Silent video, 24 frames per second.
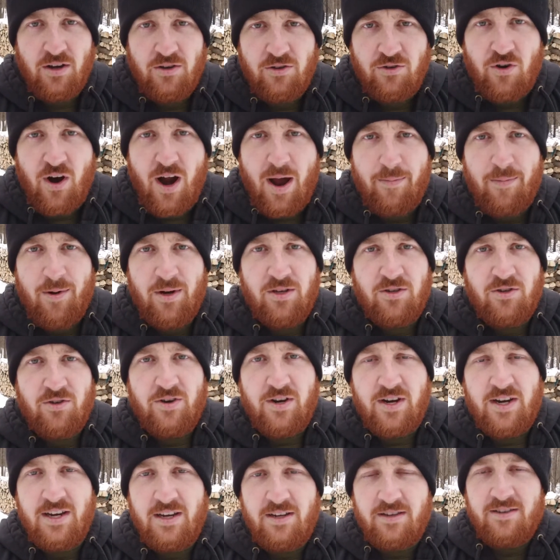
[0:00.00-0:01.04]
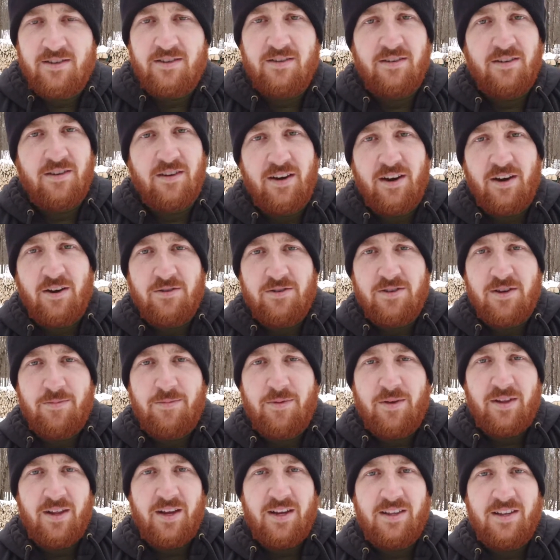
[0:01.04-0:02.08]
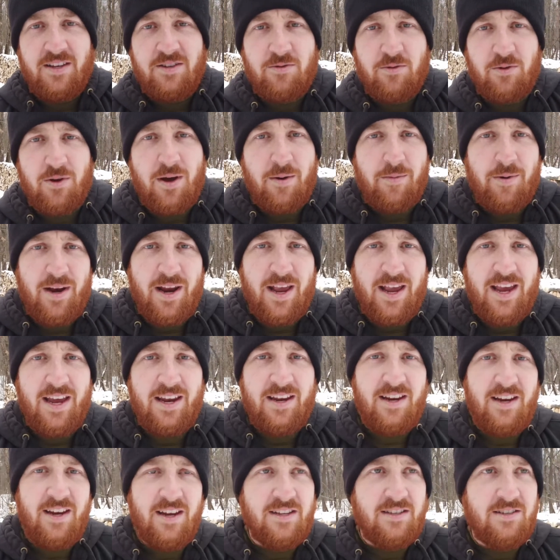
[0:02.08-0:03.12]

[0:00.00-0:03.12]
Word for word: dropping trees, you know, something like this will come in handy.